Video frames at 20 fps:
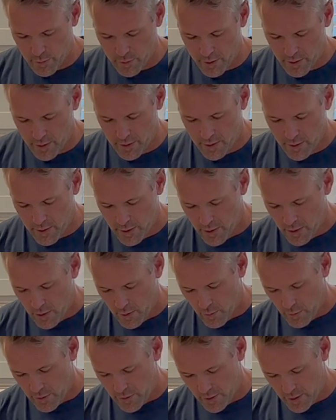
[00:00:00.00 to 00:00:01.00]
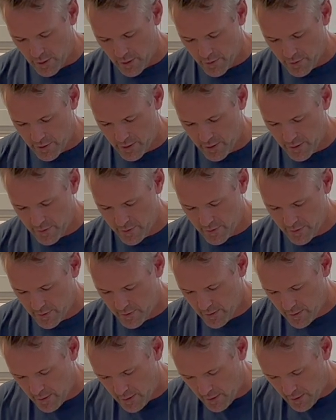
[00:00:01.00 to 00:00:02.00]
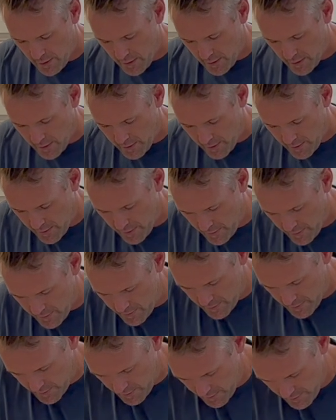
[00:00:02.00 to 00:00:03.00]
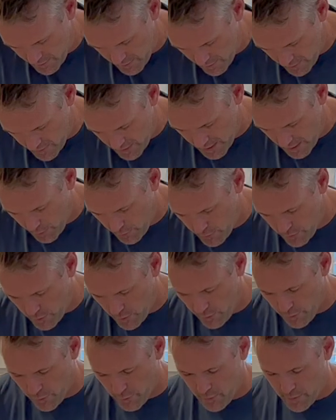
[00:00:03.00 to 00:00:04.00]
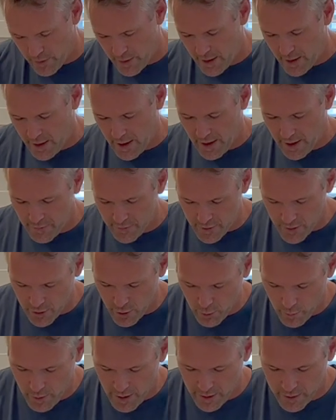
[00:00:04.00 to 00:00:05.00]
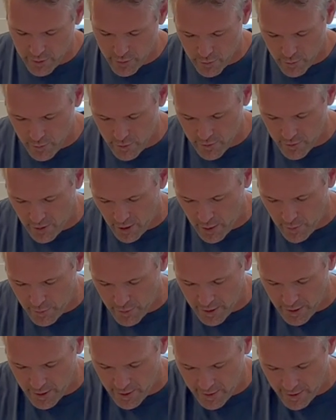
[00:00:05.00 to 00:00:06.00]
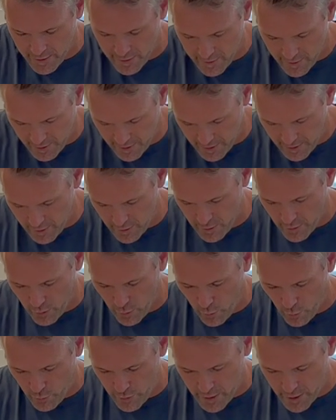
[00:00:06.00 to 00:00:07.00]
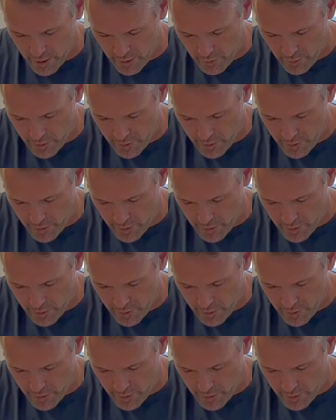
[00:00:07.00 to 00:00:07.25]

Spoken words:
But when you got this just keeps you from then having to go back through and chopping it, and you're holding it all